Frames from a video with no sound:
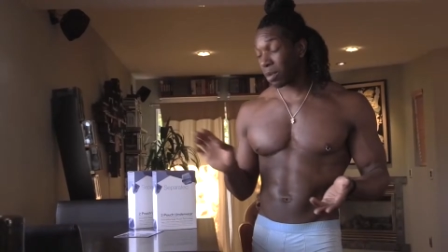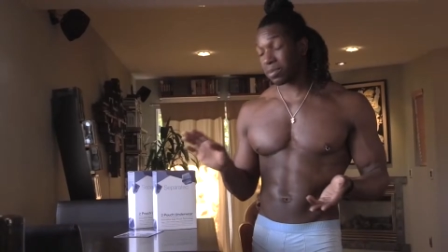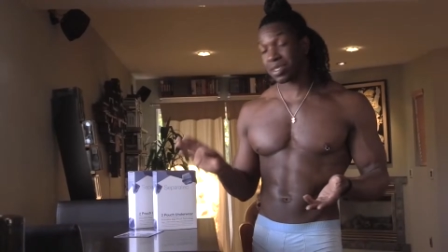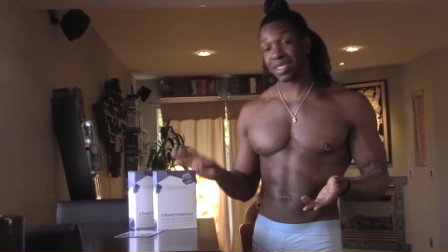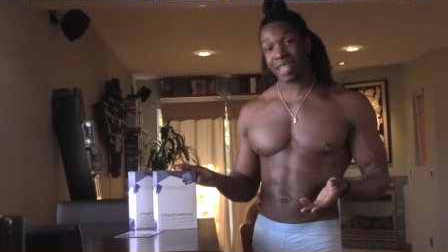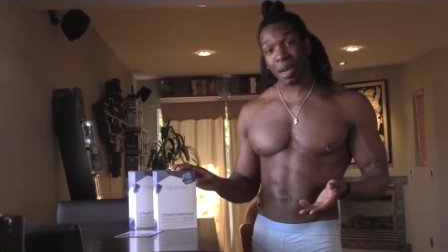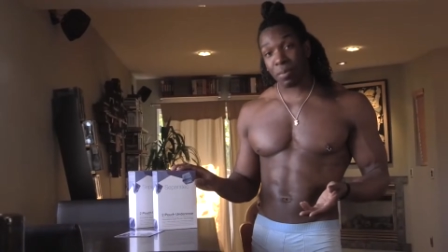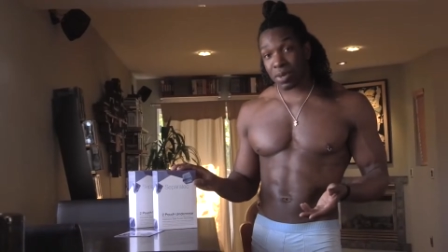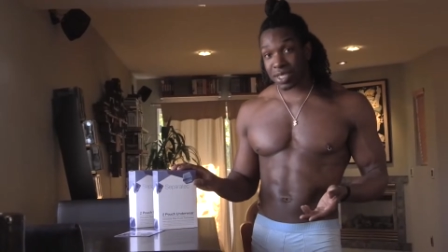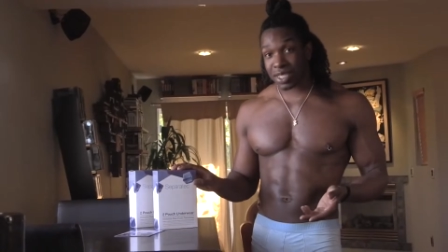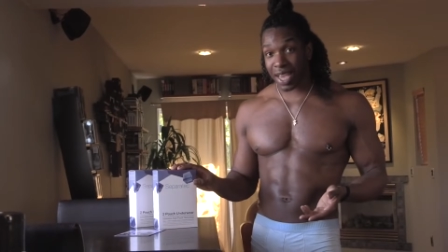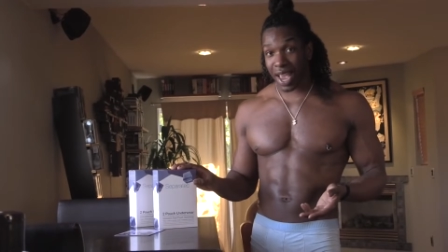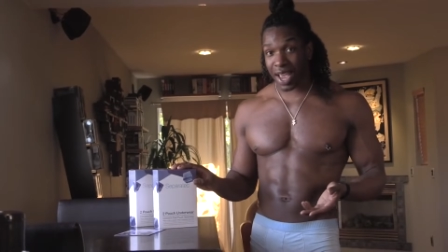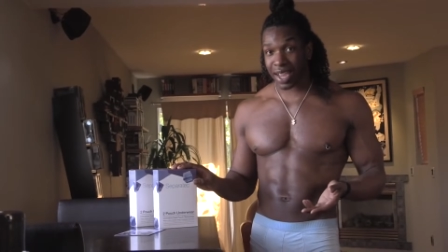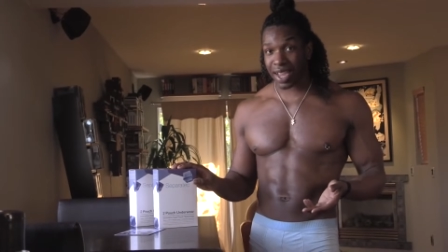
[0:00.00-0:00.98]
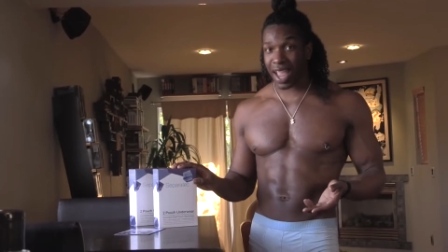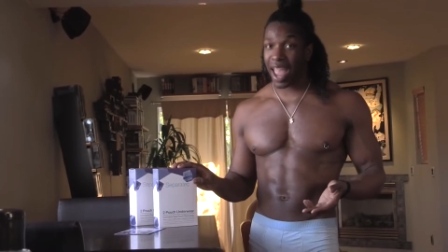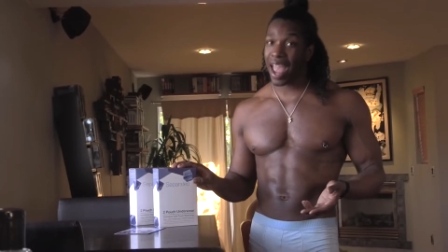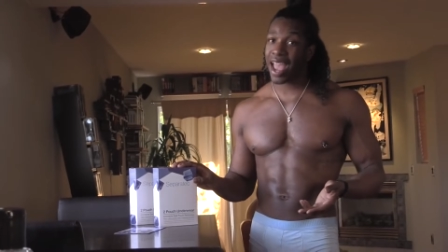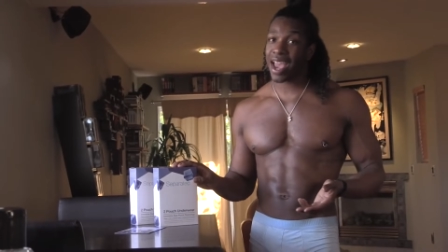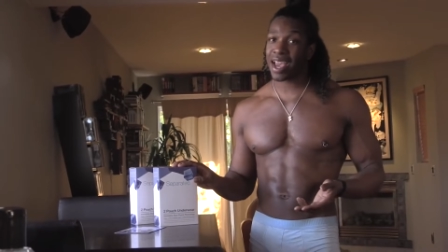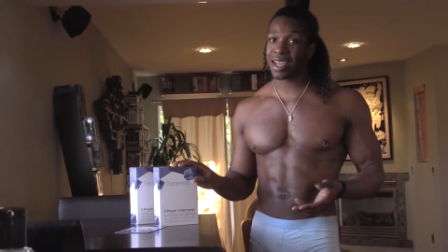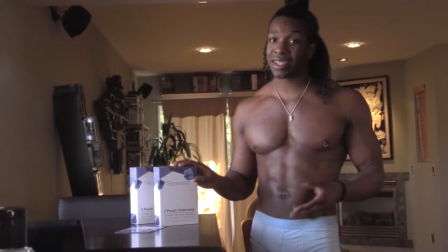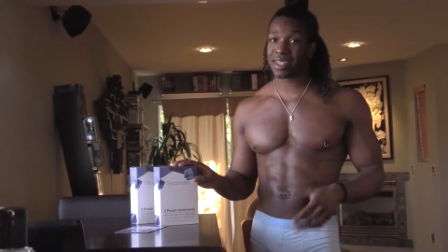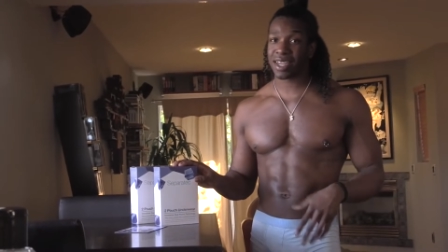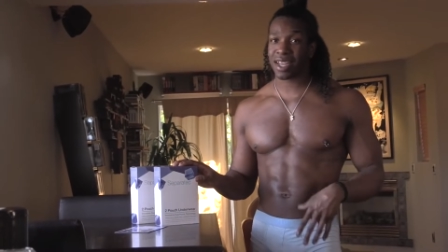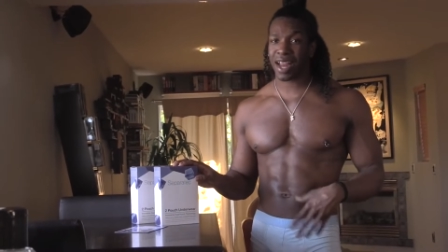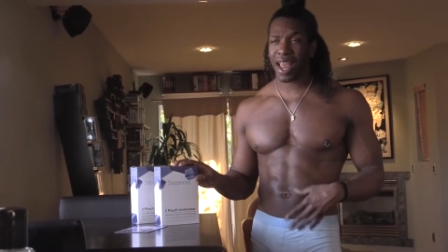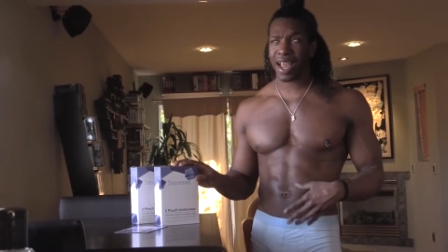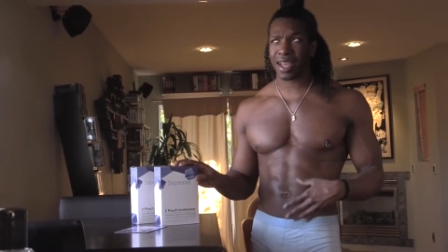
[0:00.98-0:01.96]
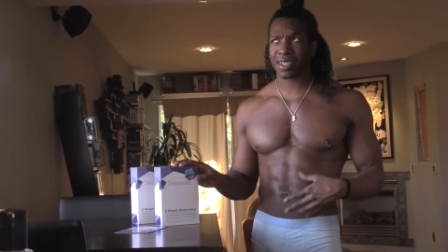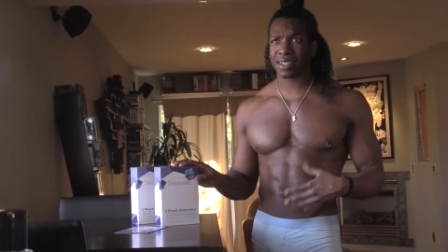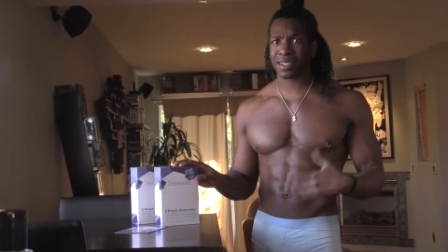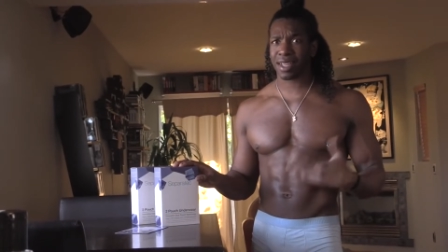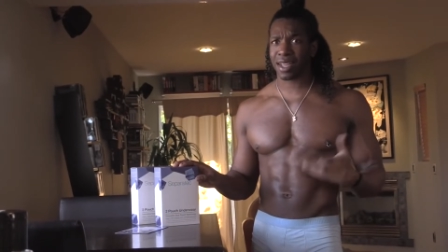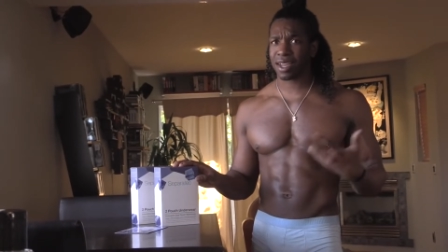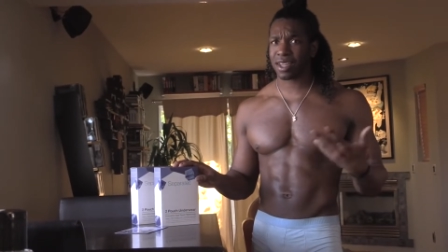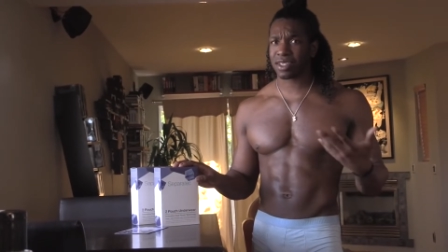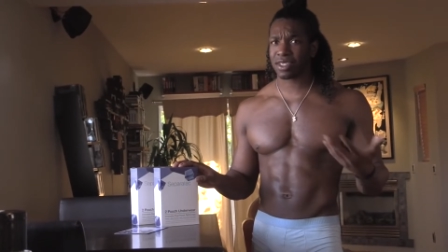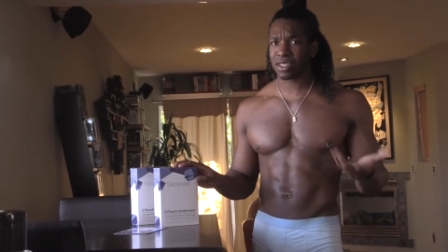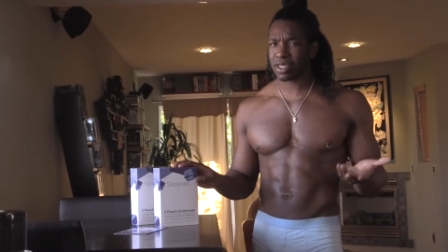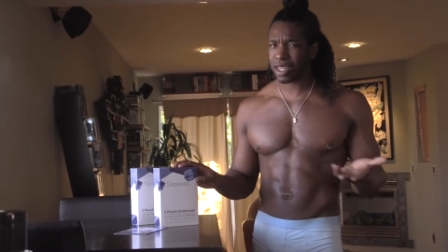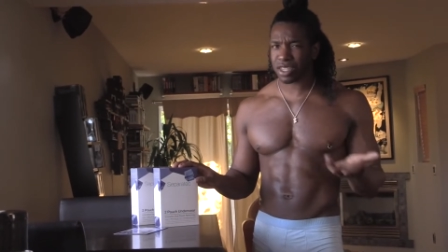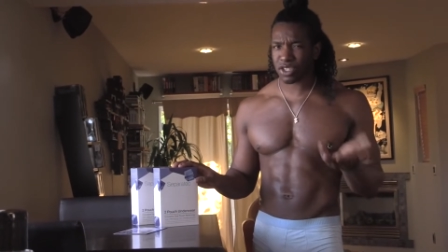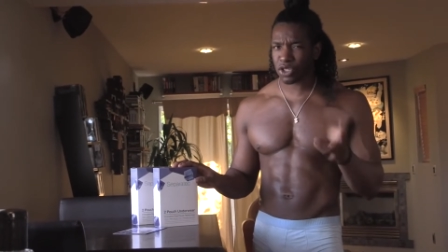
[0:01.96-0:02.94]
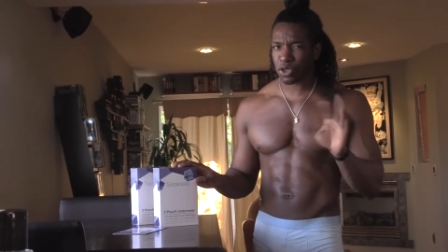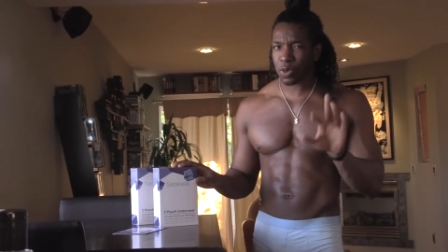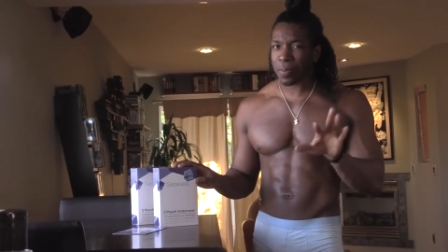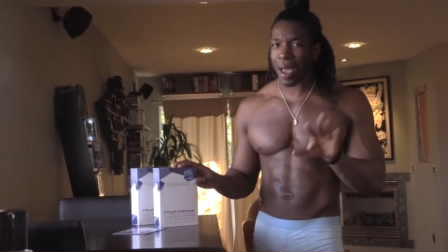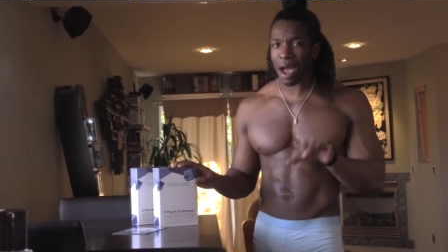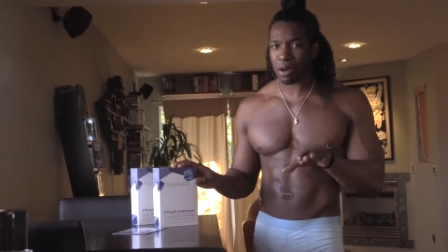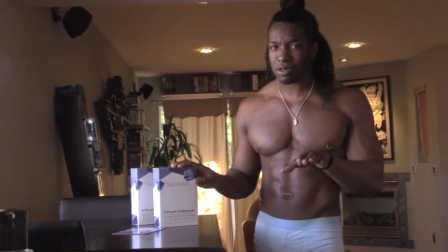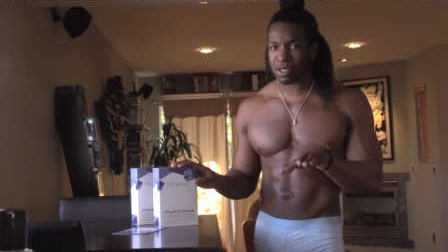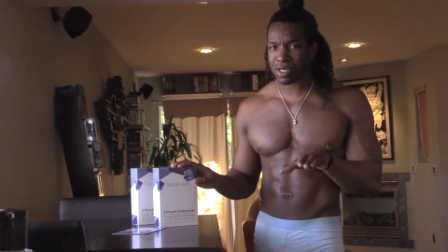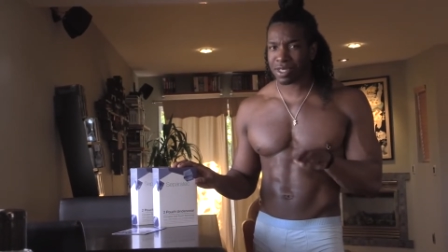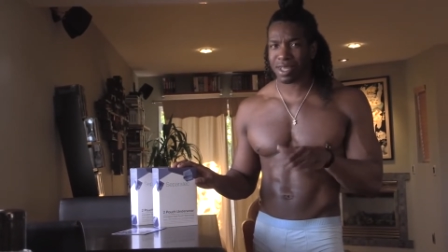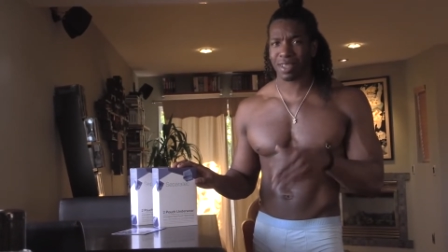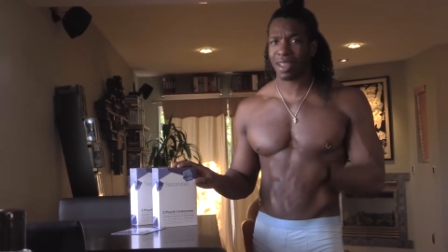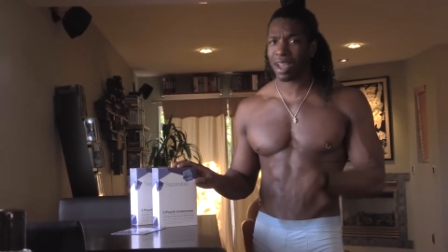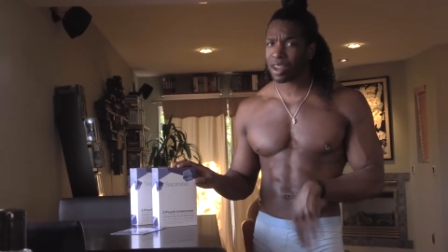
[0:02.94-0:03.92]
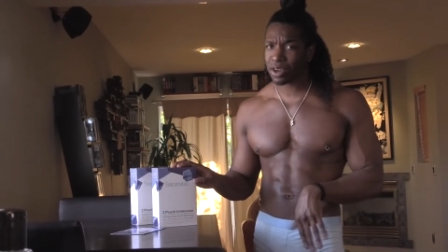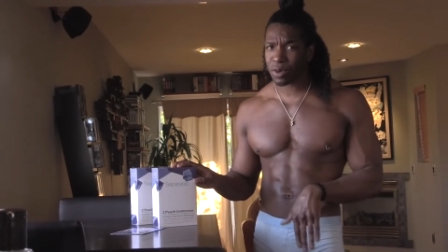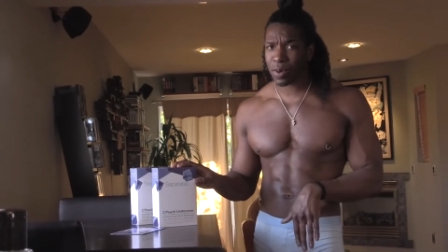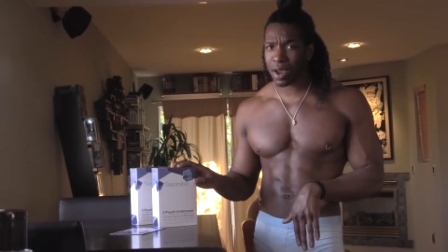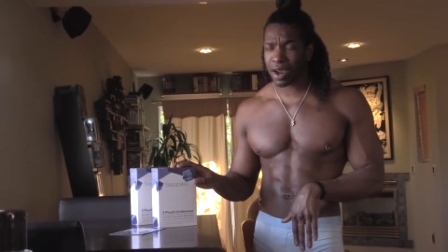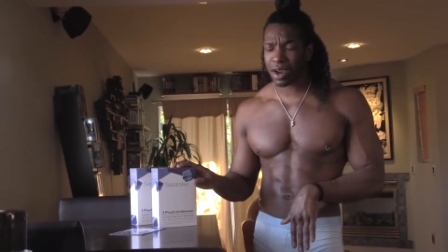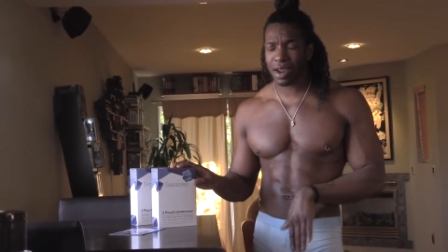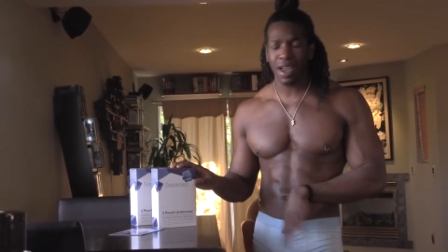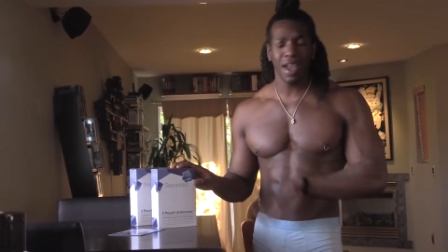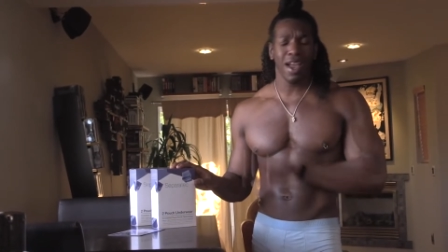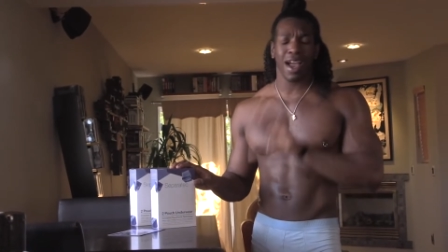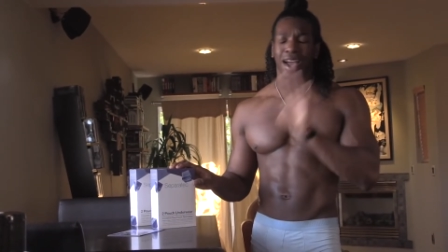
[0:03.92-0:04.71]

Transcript: from Separatec, and it has like two pouches in the underwear.